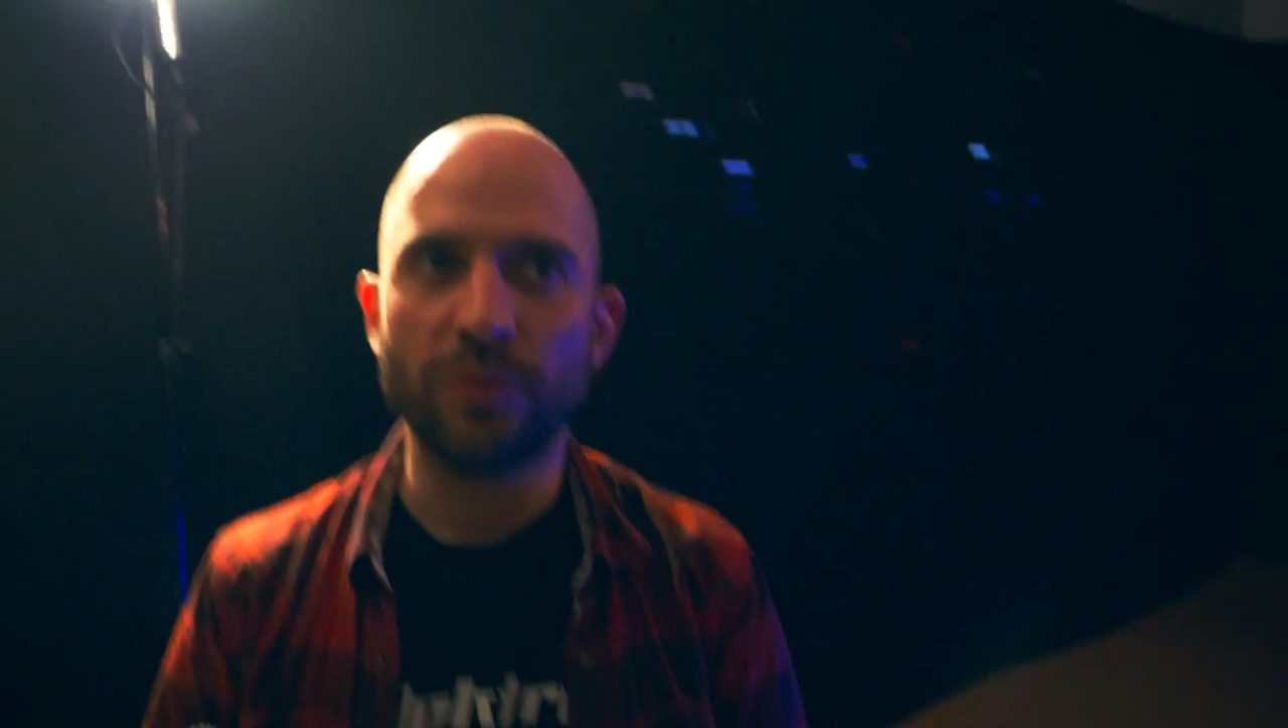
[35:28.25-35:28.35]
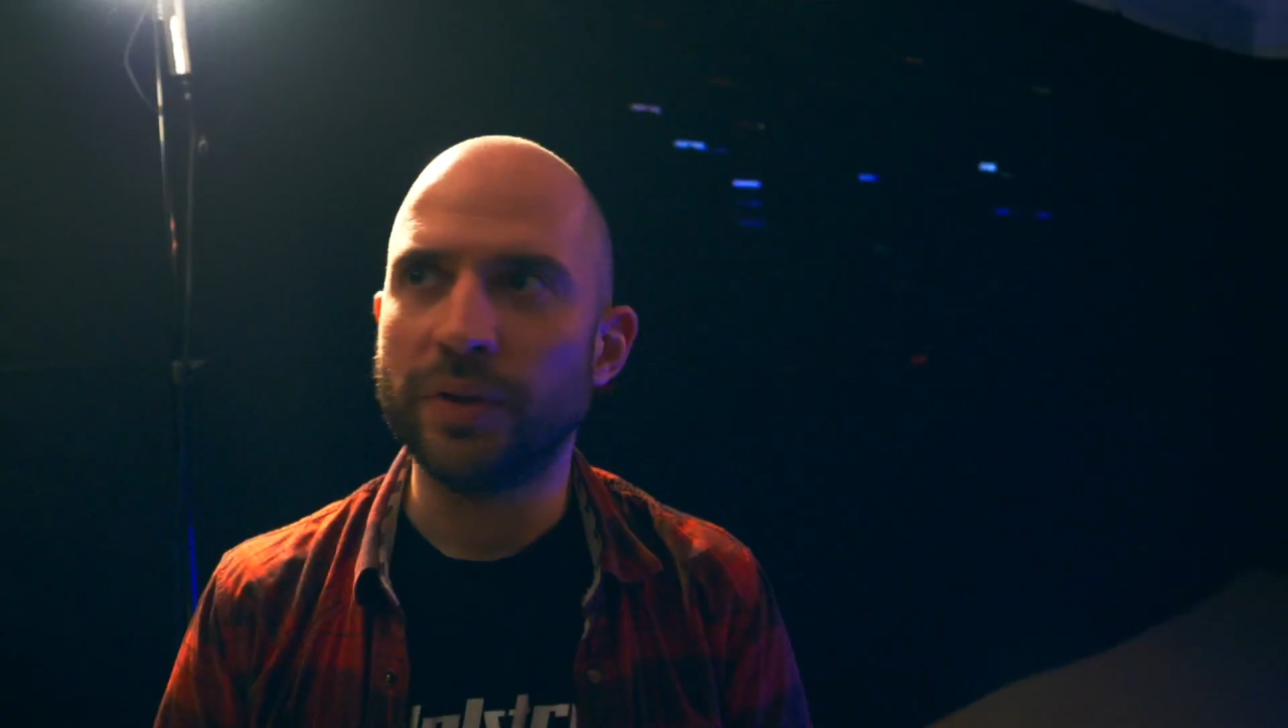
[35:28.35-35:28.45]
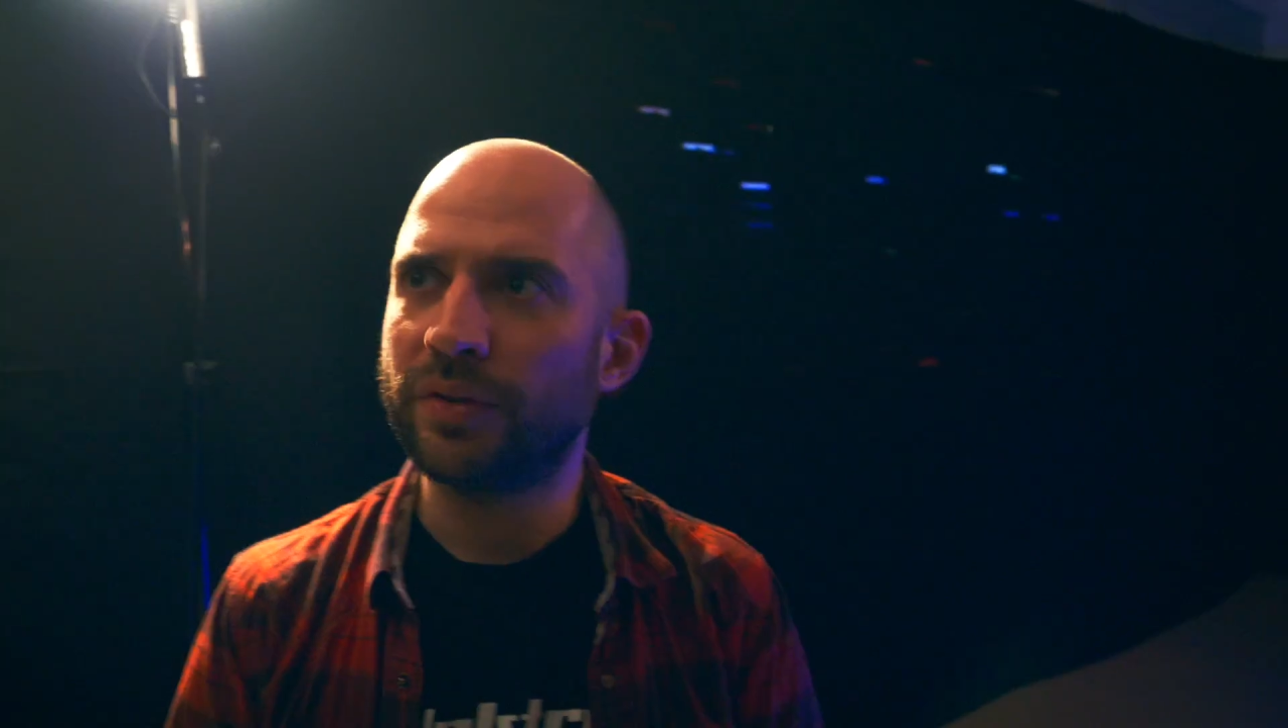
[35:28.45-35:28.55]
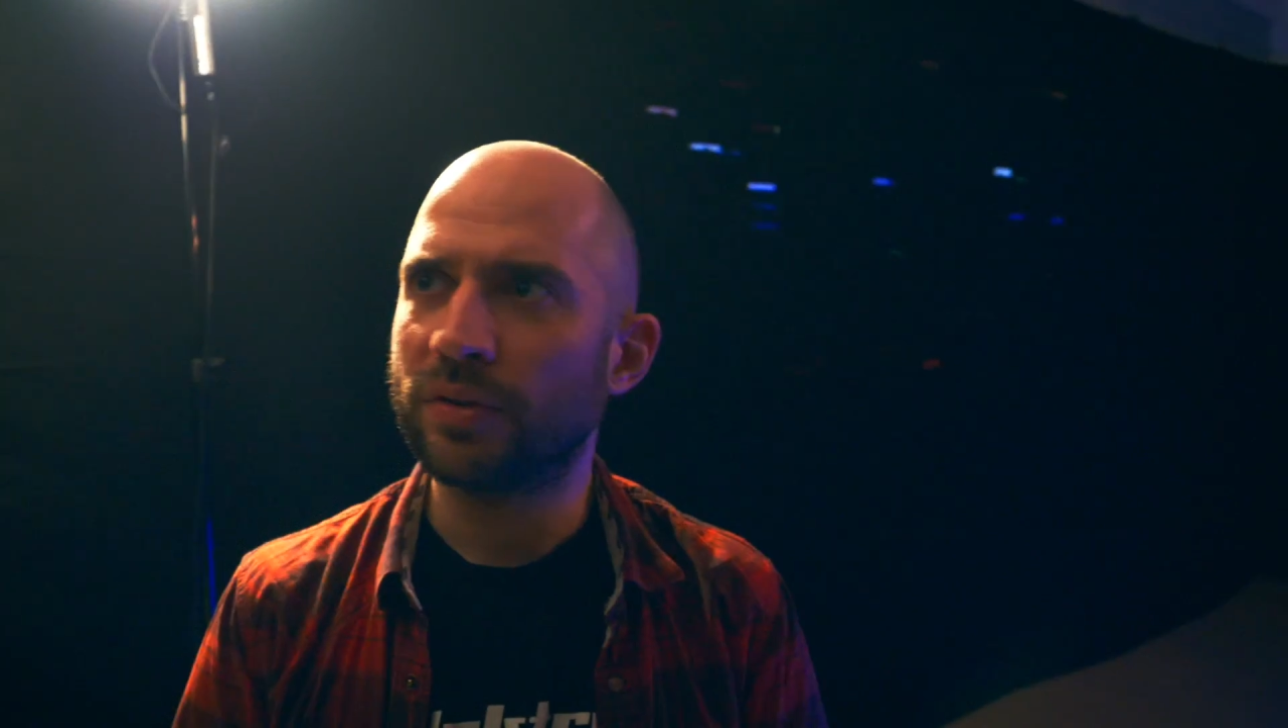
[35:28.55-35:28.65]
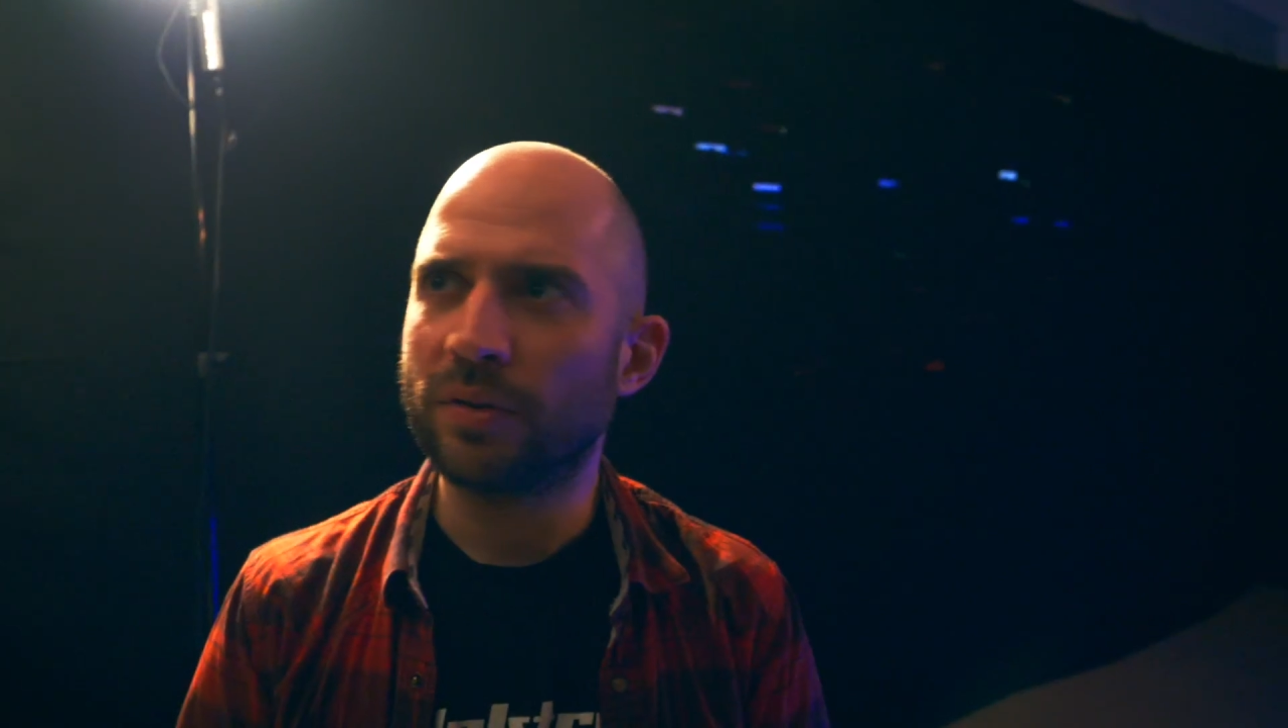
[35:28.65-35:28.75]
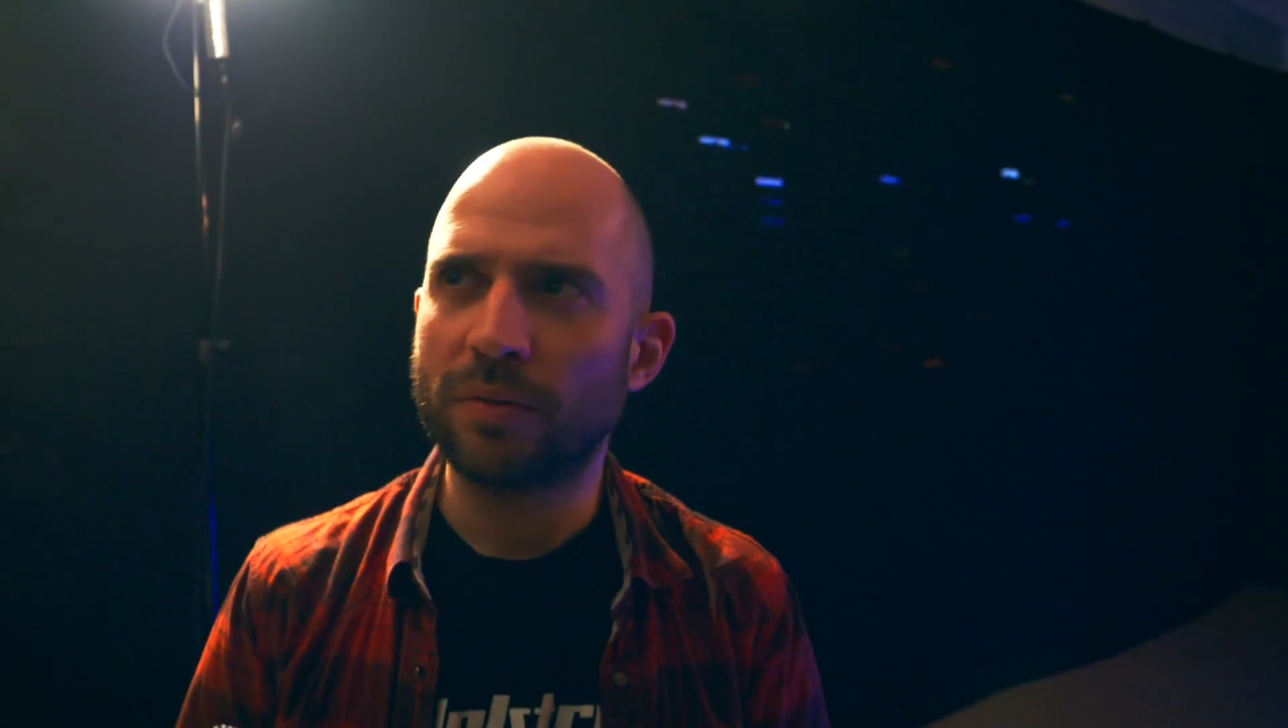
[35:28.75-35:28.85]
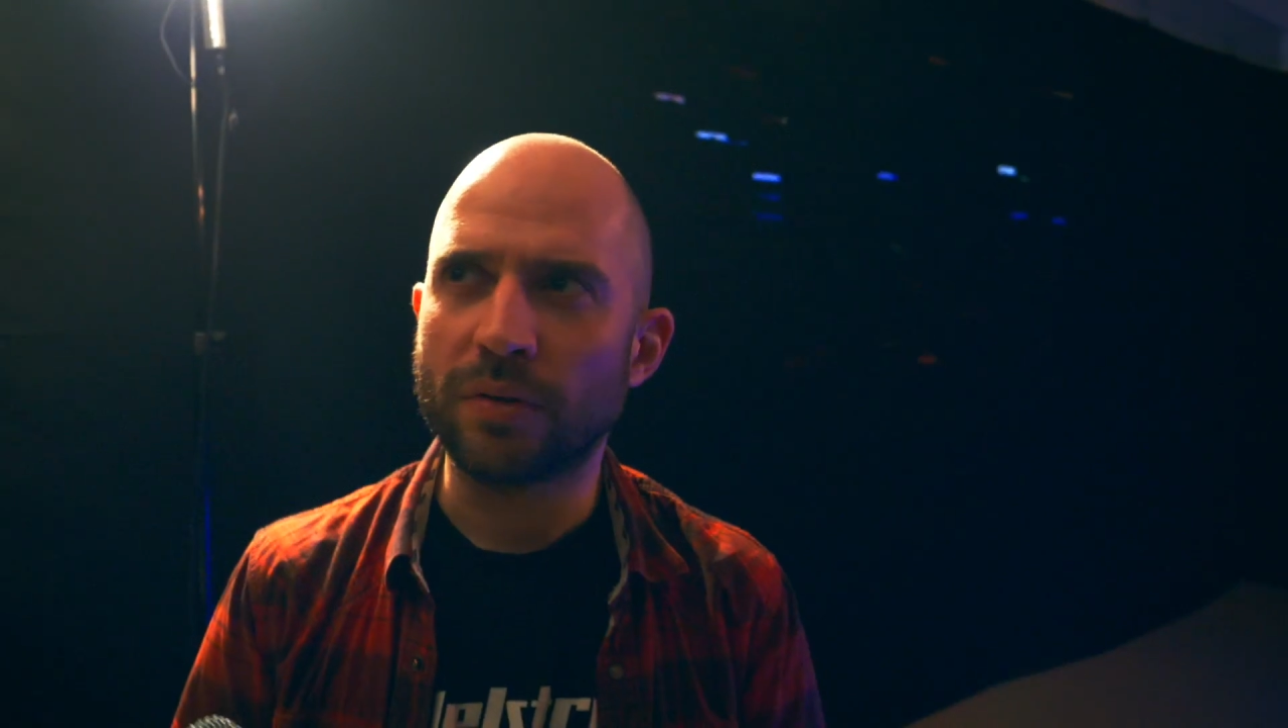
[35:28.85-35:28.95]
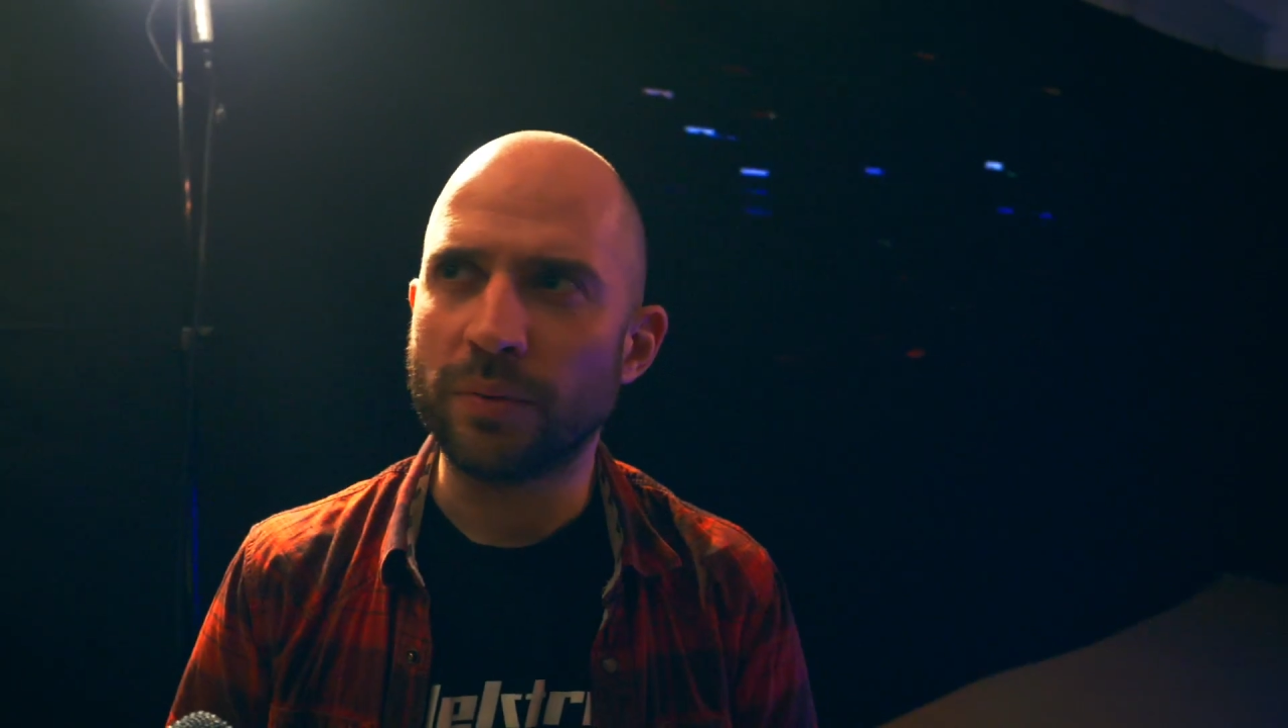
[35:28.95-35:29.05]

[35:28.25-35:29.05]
weeks ago or